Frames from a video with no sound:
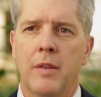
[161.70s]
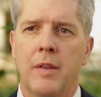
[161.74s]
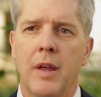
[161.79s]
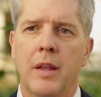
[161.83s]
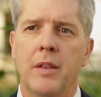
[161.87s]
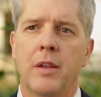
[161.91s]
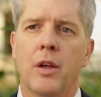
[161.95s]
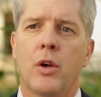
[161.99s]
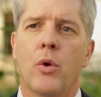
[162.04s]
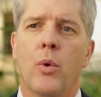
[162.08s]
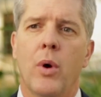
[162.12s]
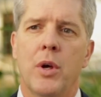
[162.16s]

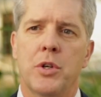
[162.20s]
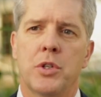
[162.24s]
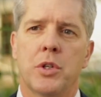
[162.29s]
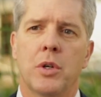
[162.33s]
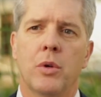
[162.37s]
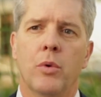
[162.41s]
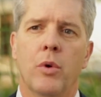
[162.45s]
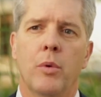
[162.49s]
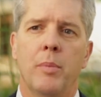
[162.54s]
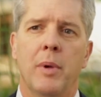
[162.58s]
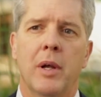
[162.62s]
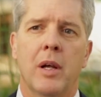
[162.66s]
Then the
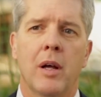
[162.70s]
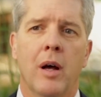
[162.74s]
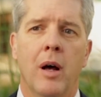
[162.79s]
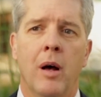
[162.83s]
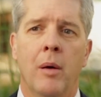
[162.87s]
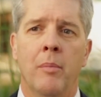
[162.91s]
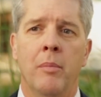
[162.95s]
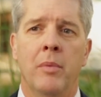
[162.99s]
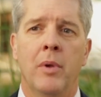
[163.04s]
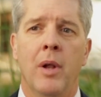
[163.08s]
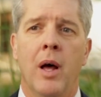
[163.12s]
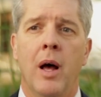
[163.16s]
question would
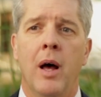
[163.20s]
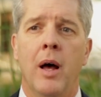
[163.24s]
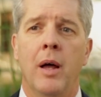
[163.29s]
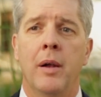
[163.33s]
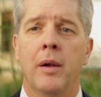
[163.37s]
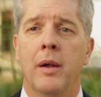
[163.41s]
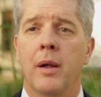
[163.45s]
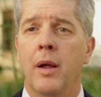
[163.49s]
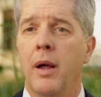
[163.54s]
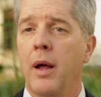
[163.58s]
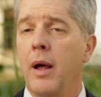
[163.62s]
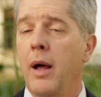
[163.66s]
become
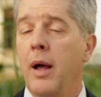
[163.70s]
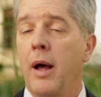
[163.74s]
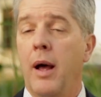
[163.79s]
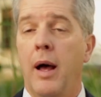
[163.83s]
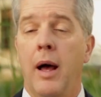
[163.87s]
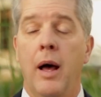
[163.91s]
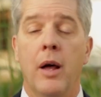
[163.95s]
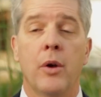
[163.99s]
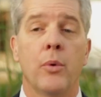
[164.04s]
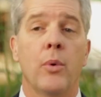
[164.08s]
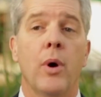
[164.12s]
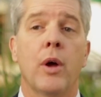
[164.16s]
not
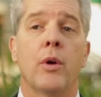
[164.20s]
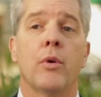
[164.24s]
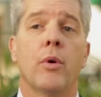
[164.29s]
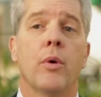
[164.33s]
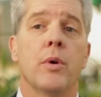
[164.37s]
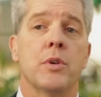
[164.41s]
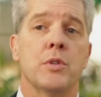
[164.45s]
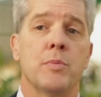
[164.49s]
how do I grow